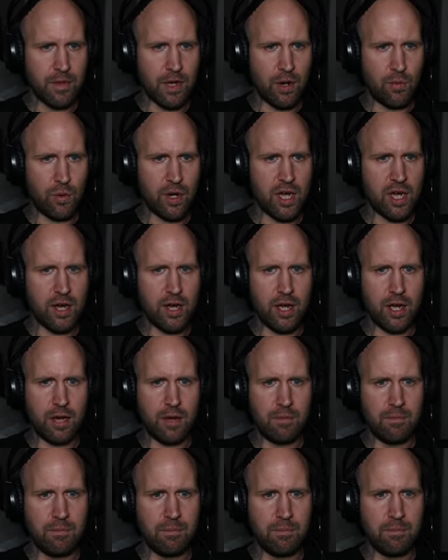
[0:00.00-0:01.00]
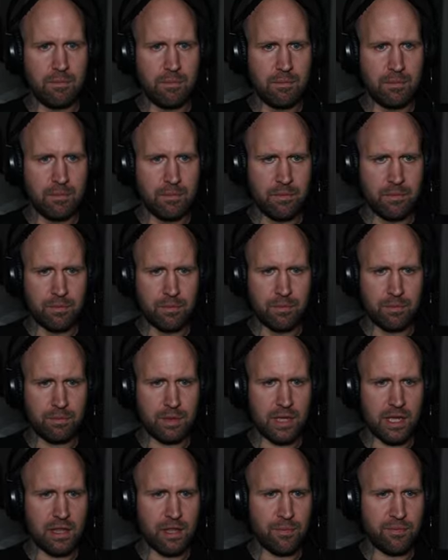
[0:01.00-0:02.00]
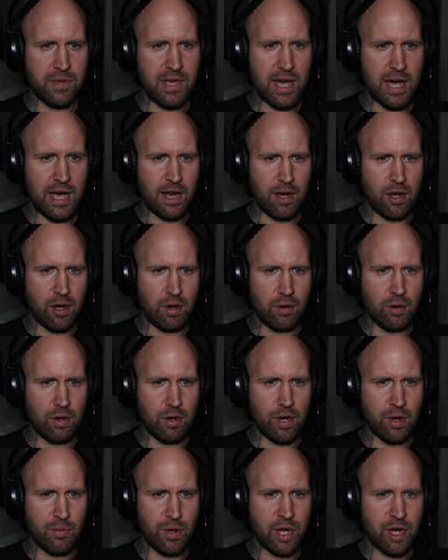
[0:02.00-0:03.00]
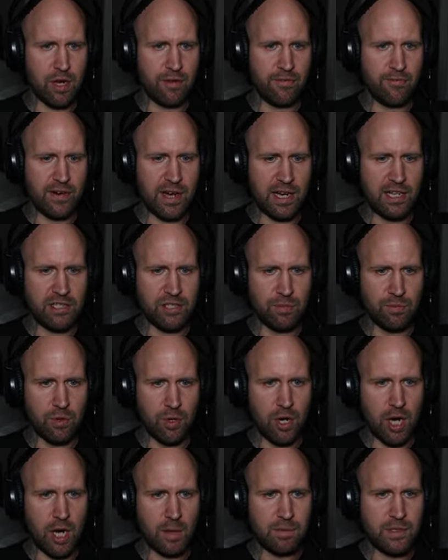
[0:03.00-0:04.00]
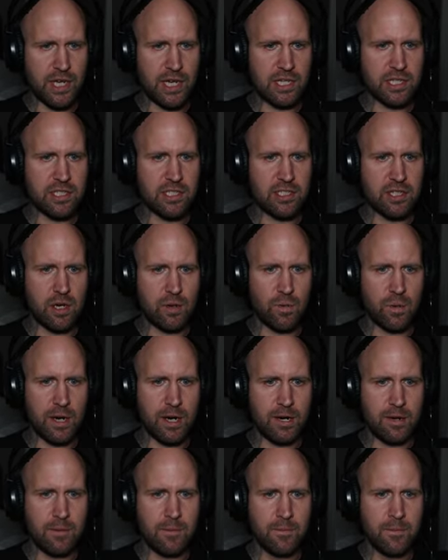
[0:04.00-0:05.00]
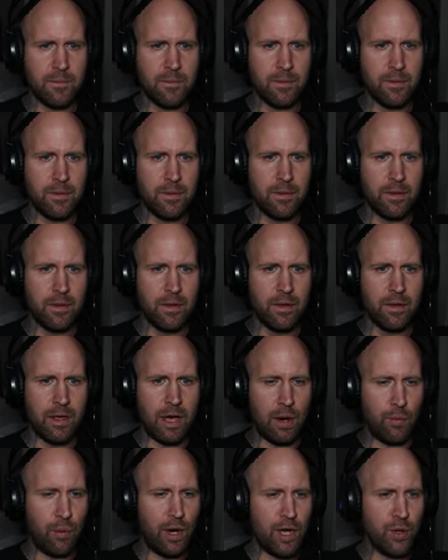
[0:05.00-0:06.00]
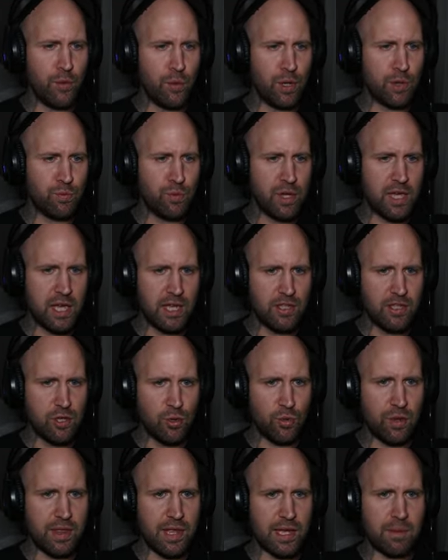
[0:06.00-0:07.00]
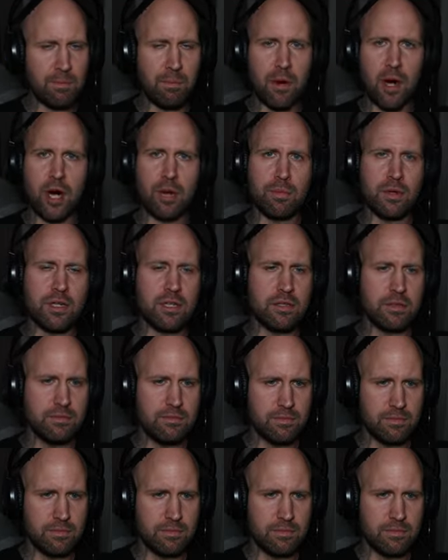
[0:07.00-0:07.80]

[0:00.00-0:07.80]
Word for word: Are we gonna play the piano or are we gonna find some more objects somewhere? I wonder what we can do with that marble.